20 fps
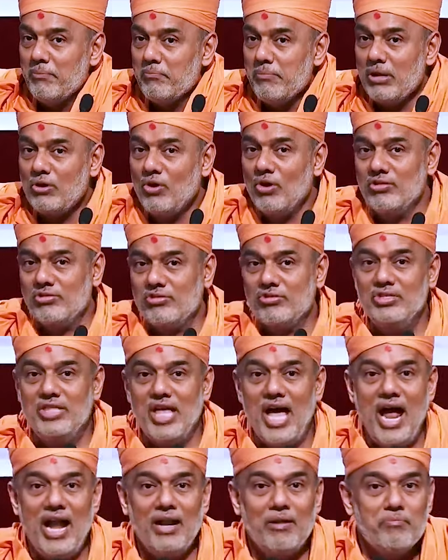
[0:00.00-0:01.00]
Because
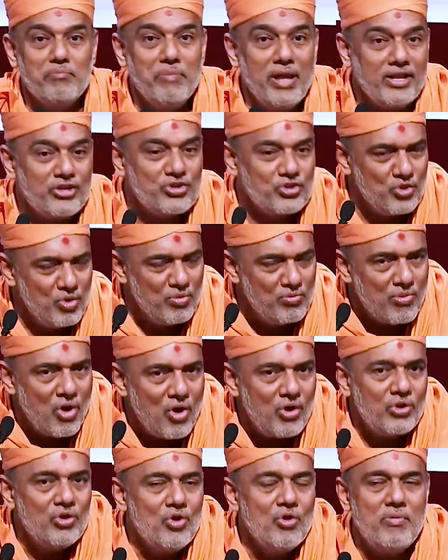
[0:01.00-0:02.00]
that makes you
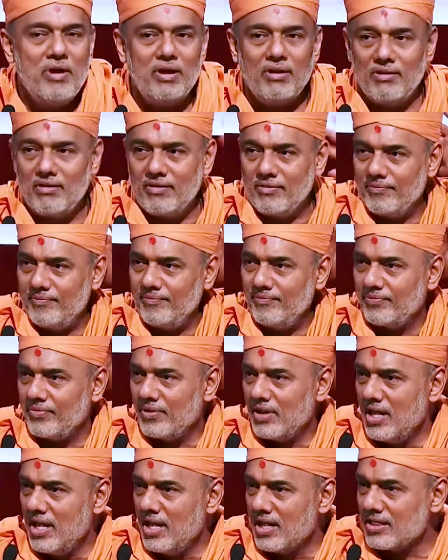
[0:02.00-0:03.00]
more human,
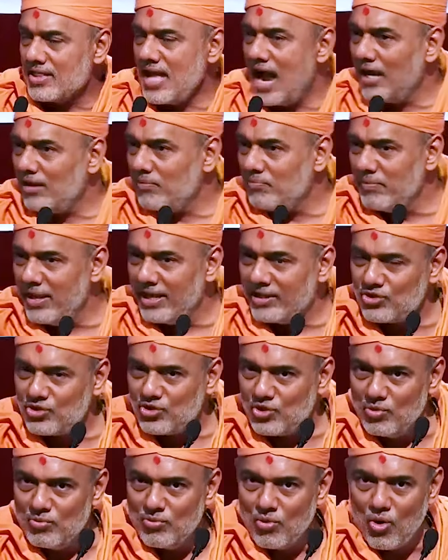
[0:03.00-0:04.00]
that
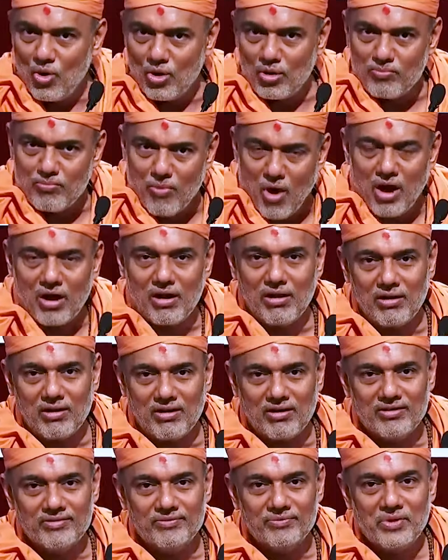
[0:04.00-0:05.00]
makes you more
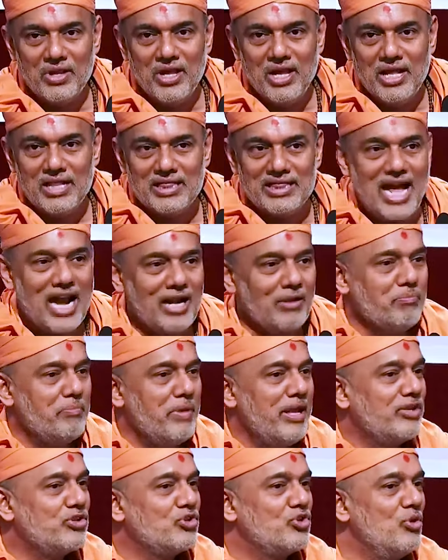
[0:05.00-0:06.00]
moral, that
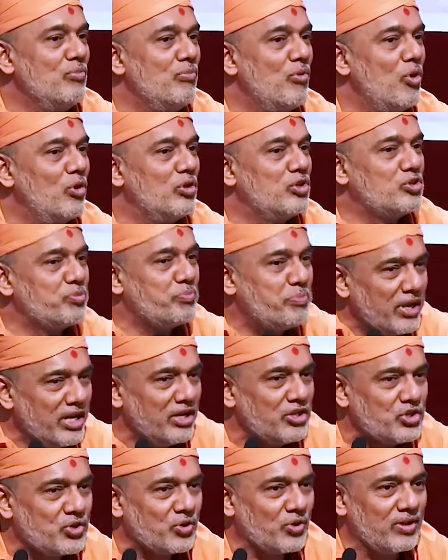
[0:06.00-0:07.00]
makes you more
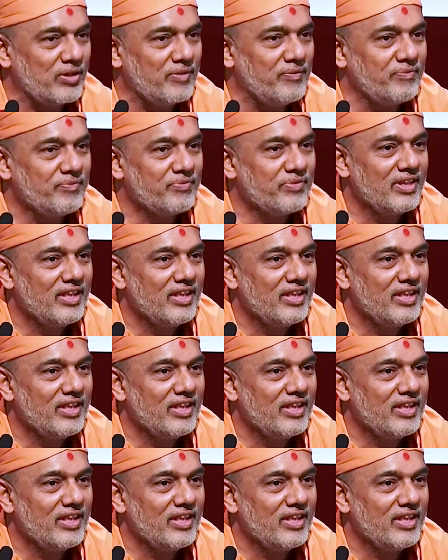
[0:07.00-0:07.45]
spiritual,